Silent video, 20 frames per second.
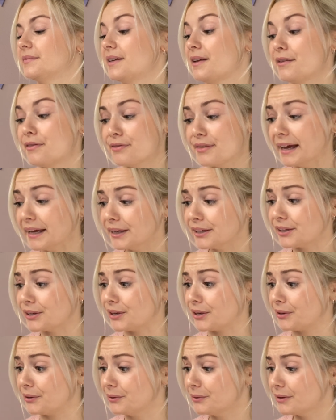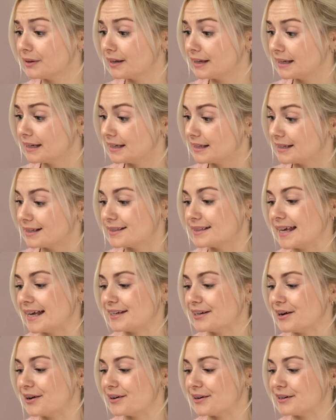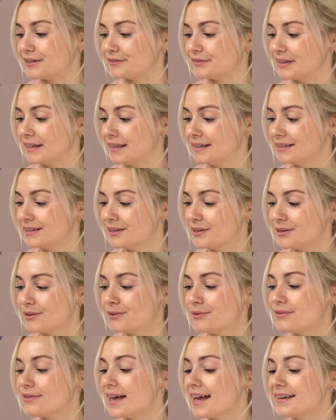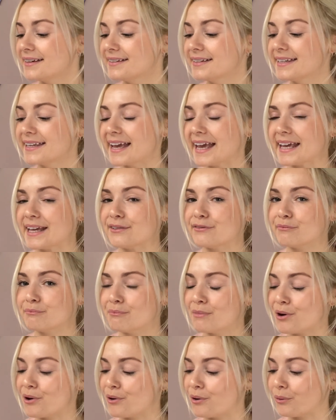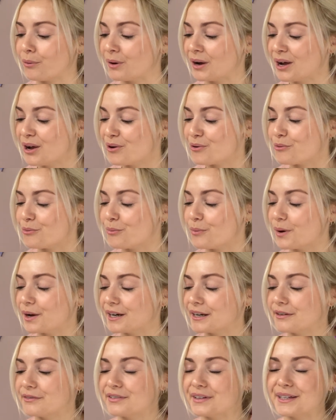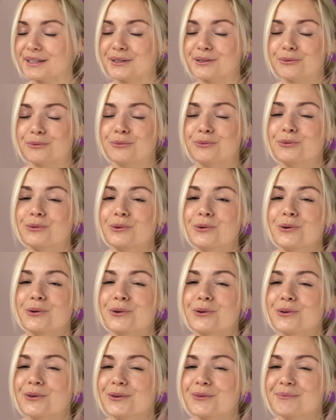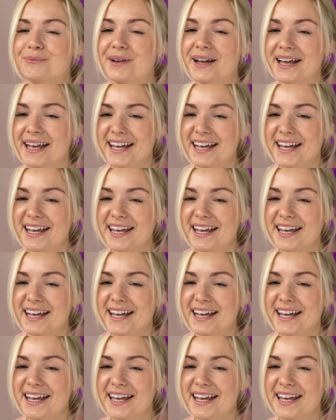"Thank you," said Harvey, who then gave Mole one of his warm,